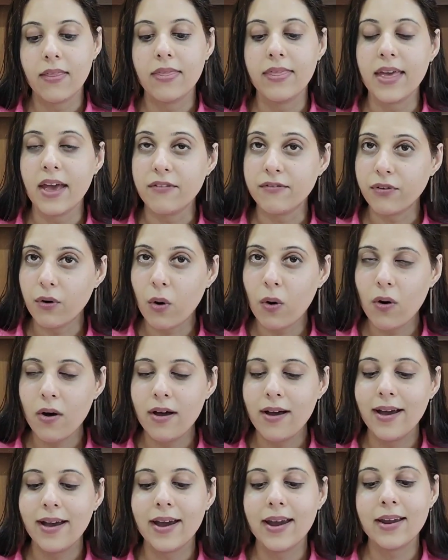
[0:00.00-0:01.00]
Therefore,
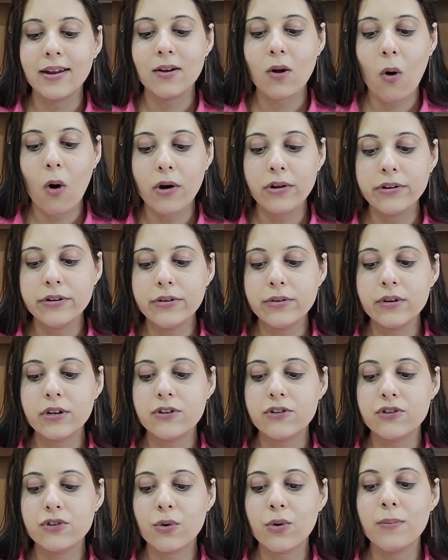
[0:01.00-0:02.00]
in order to
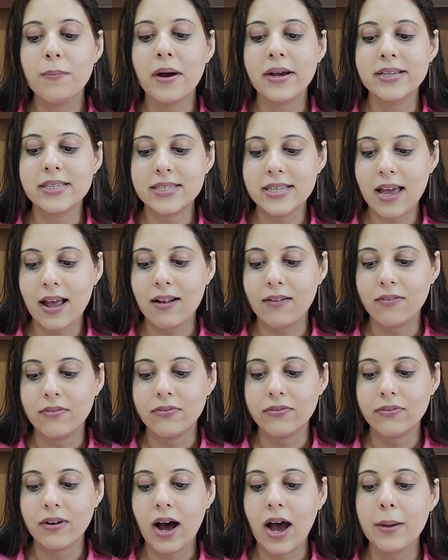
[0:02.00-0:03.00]
control
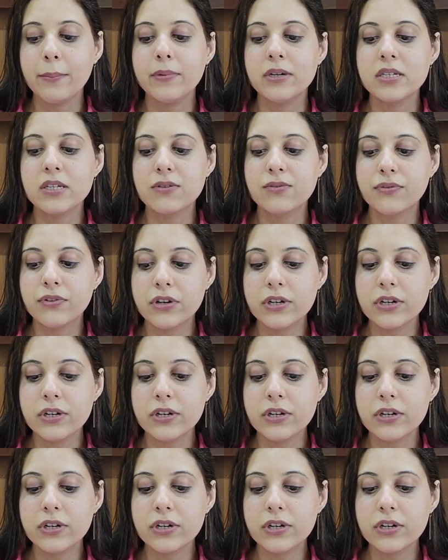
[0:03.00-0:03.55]
myself, I must